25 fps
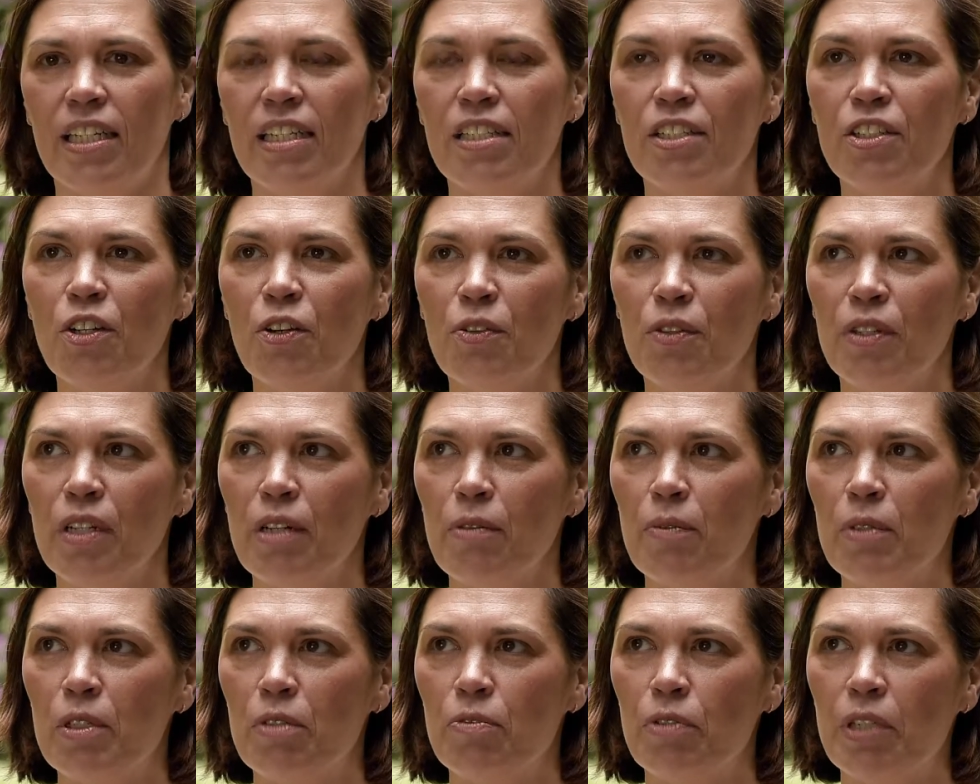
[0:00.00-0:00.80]
It's not that
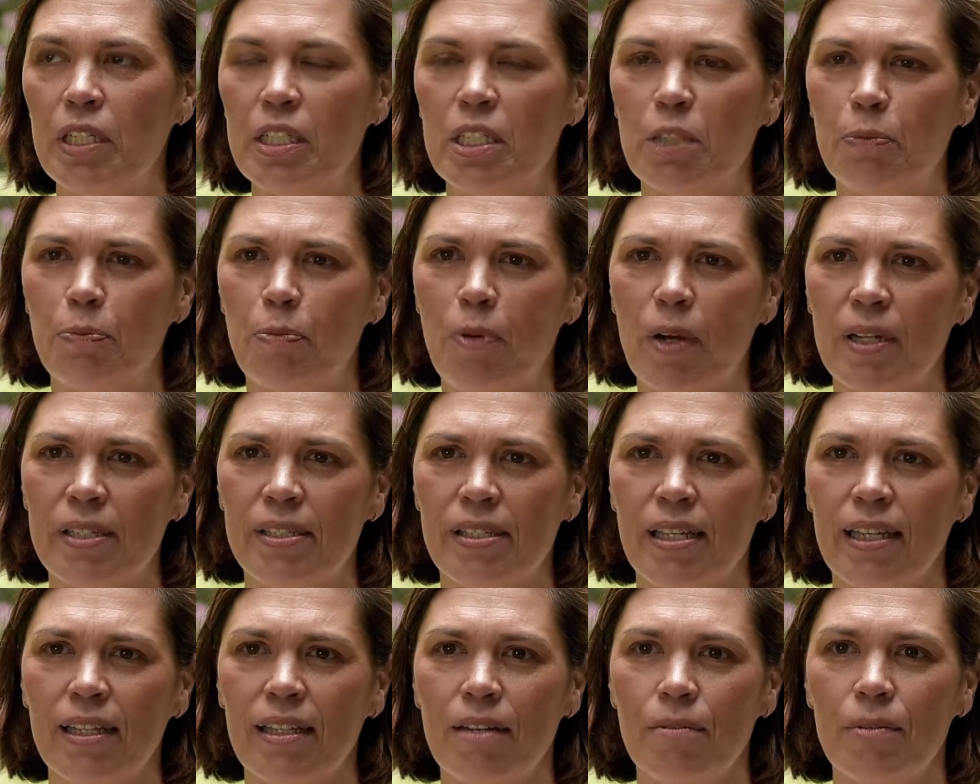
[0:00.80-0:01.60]
it was really
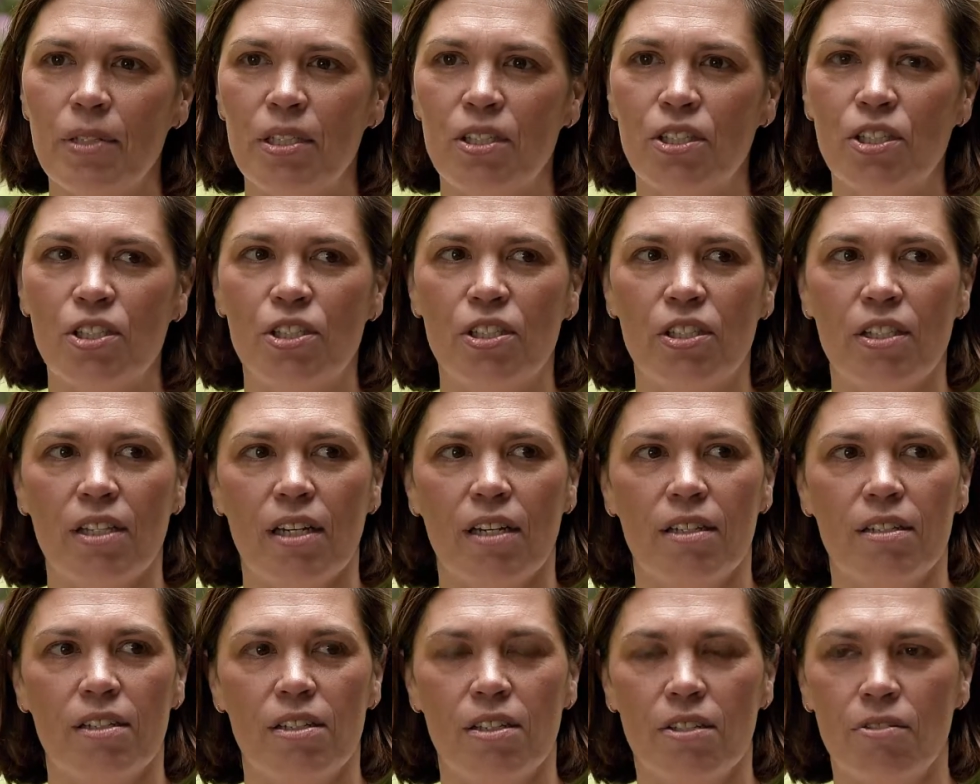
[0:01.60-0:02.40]
depressing, it was just
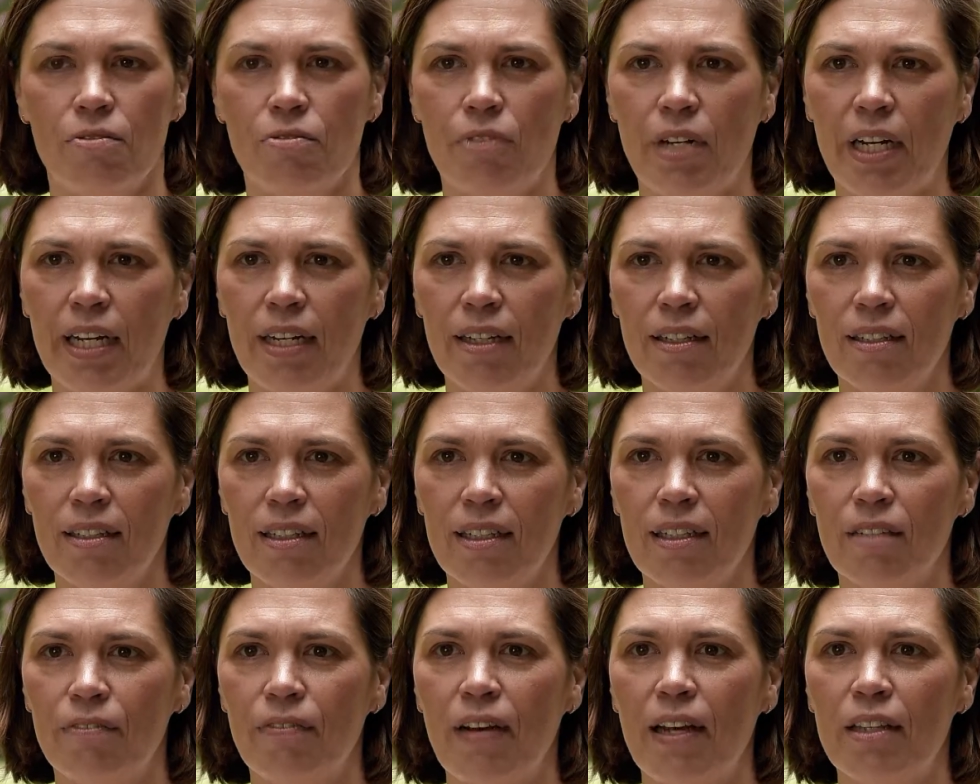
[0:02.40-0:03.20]
surreal
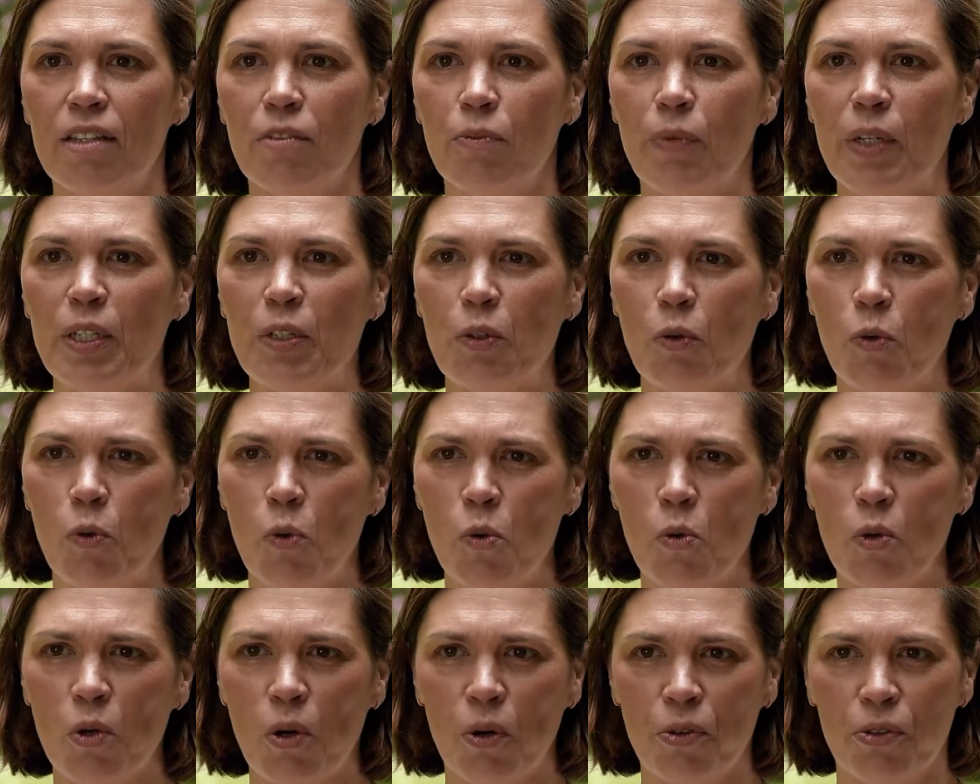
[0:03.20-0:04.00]
in the fact that we'd
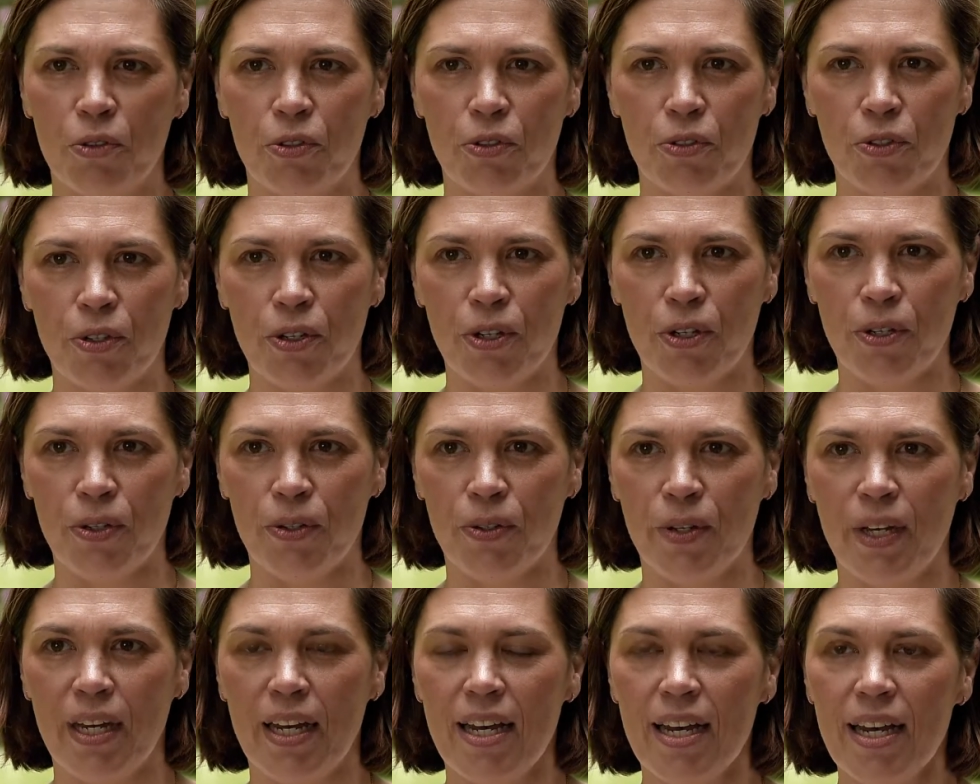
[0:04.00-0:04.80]
all gone
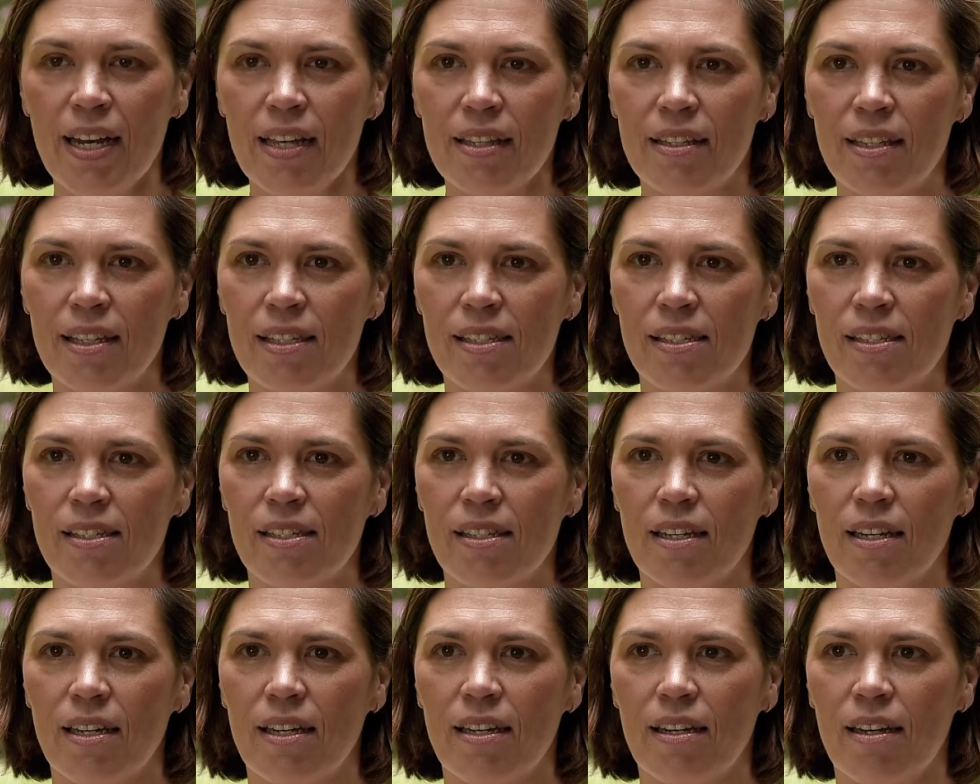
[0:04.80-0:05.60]
through this
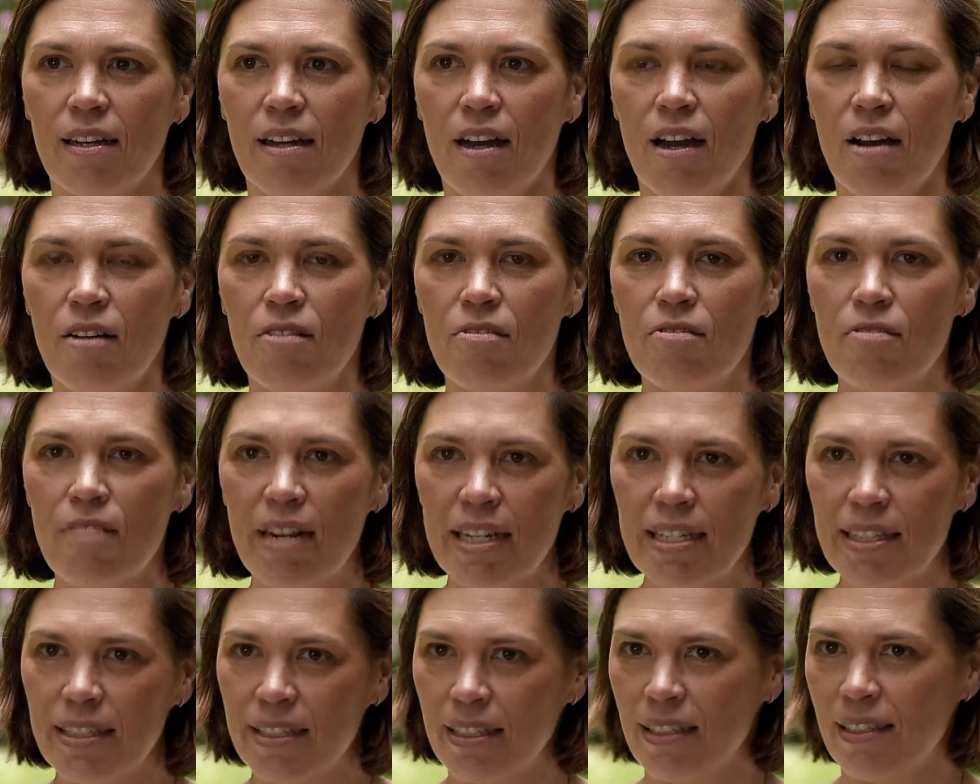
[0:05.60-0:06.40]

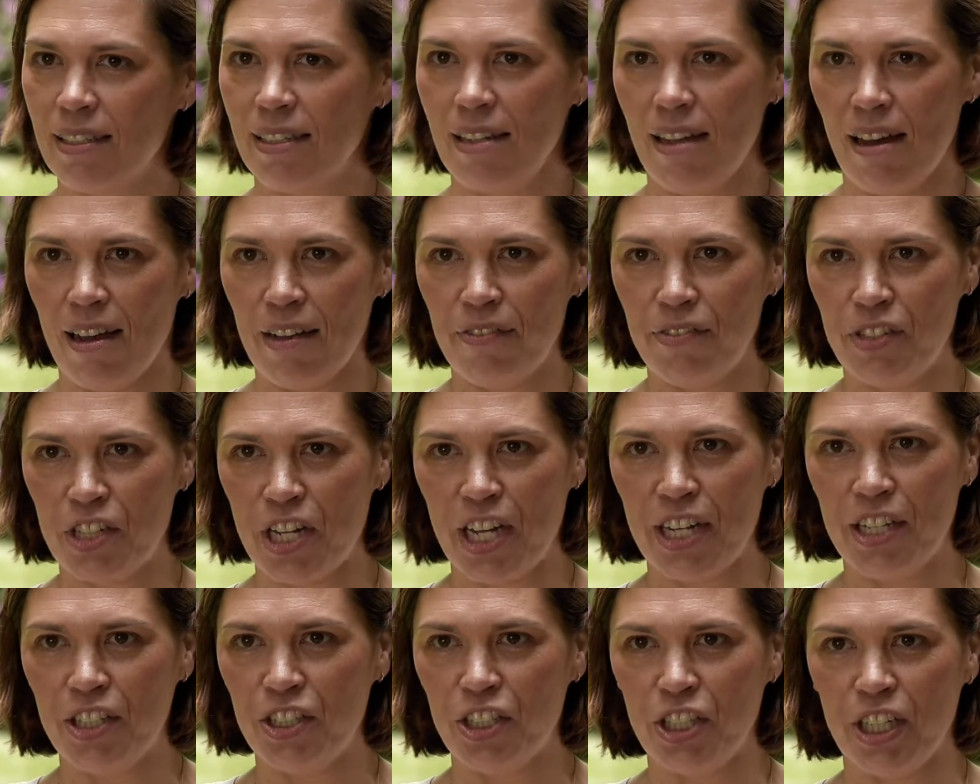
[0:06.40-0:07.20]
horrendous,
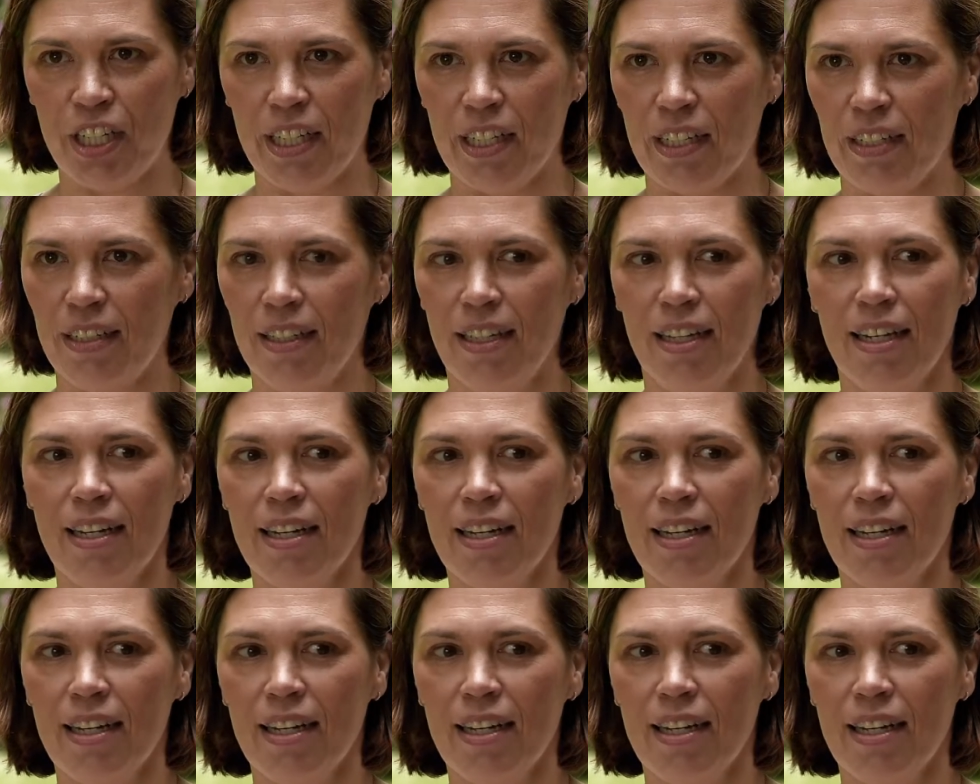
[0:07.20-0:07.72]
life-changing